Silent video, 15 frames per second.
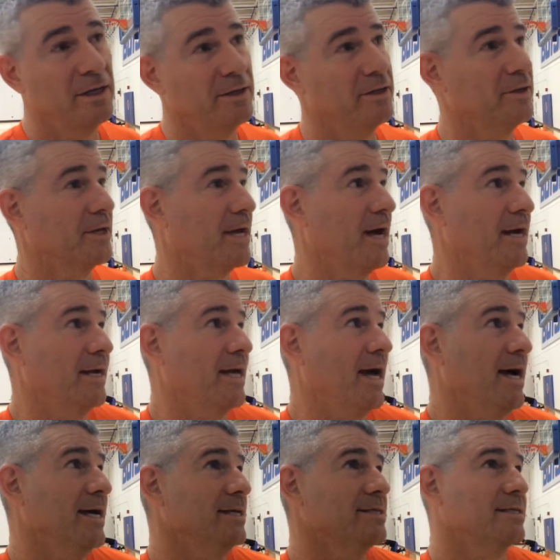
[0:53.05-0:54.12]
They're the kind of
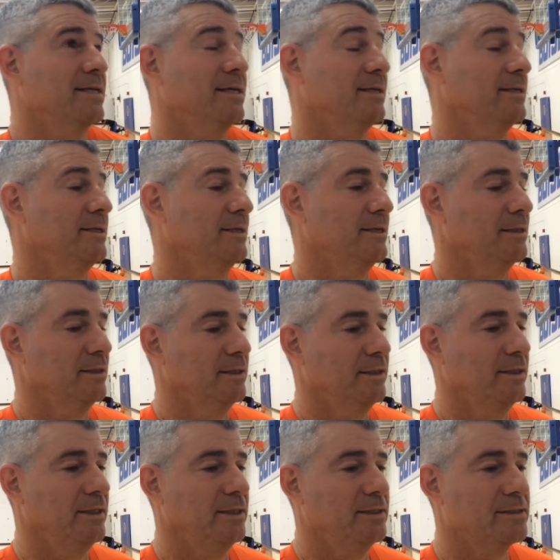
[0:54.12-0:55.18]
guys that
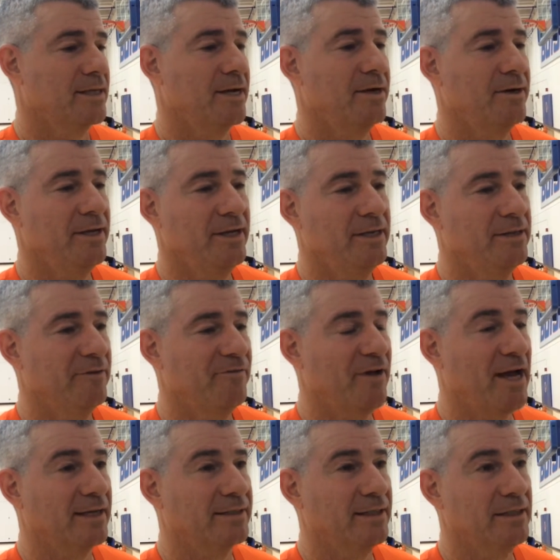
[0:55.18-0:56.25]
scare you in the
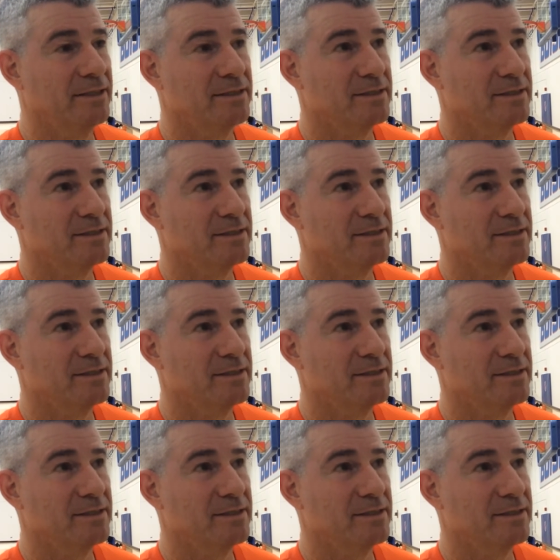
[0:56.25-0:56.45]
fact that